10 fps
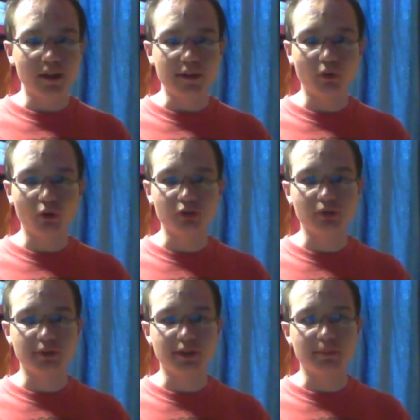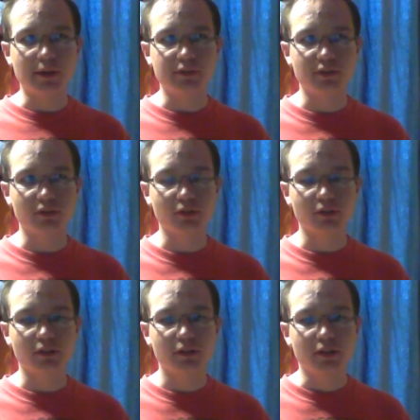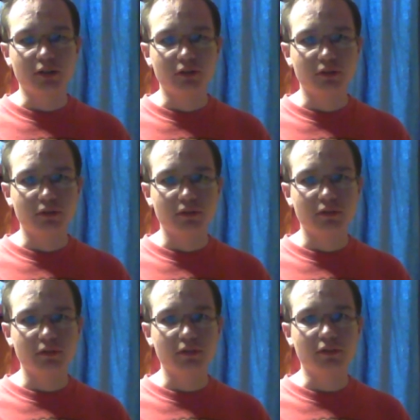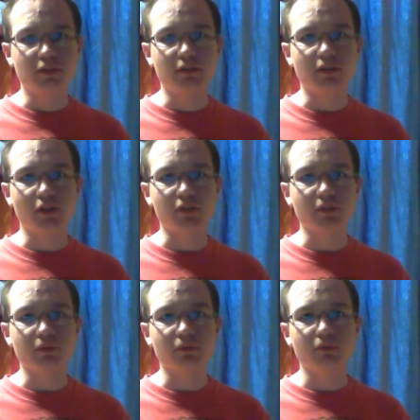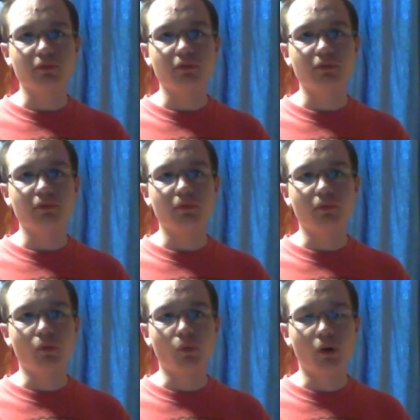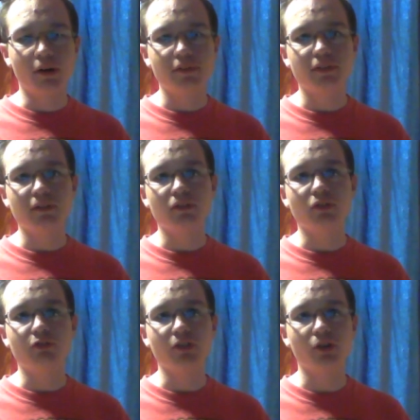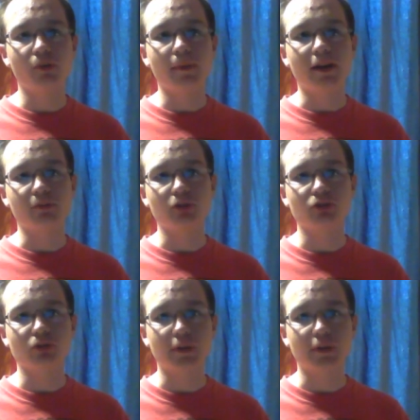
I've also learned that my sister doesn't want to film as much on